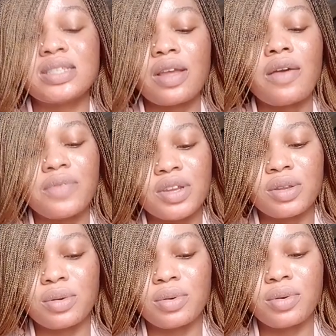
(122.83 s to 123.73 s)
this
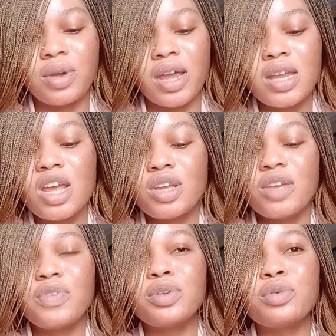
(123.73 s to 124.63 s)
video all right
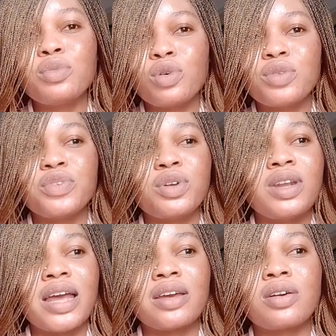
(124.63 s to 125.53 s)
if you don't want if you
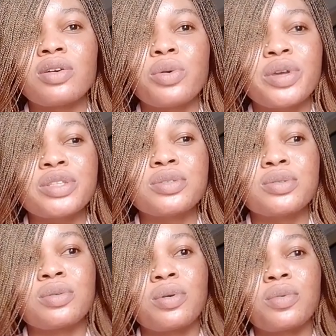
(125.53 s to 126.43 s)
don't like going to